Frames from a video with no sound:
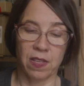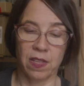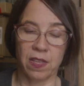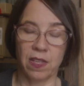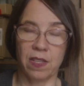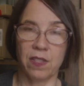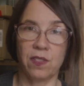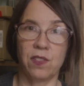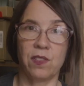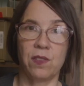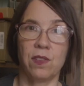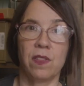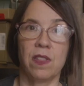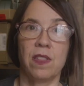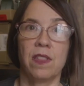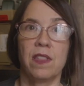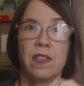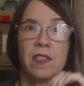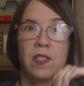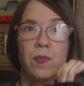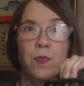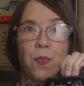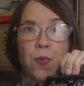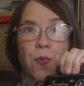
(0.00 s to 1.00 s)
into
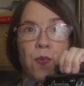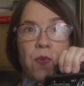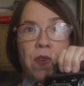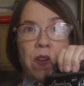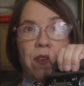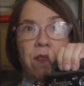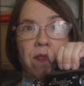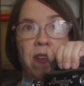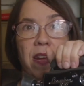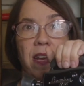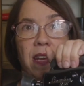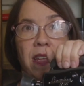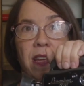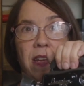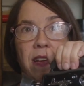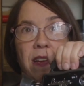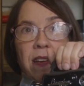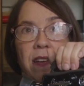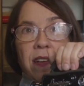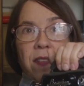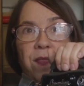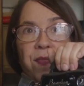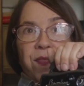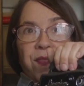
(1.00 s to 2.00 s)
this port right
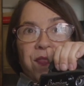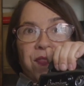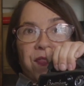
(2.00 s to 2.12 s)
here.